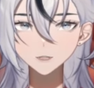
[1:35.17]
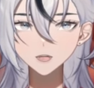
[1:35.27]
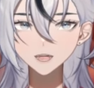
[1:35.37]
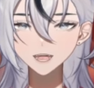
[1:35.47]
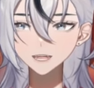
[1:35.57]

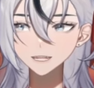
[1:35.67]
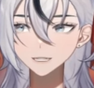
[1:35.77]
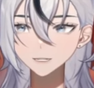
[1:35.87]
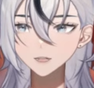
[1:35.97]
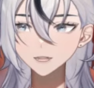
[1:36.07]
because everyone was
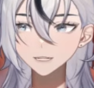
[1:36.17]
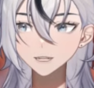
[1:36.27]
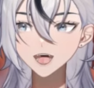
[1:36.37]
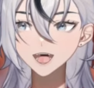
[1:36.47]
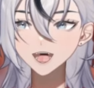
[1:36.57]
being too
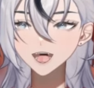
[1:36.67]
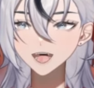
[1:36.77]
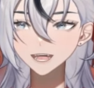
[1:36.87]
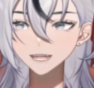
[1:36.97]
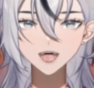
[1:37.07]
nice to
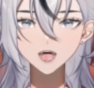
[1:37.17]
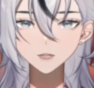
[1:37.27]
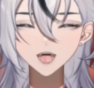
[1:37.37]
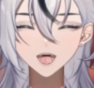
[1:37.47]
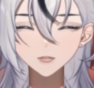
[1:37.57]
him.
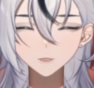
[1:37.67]
Now,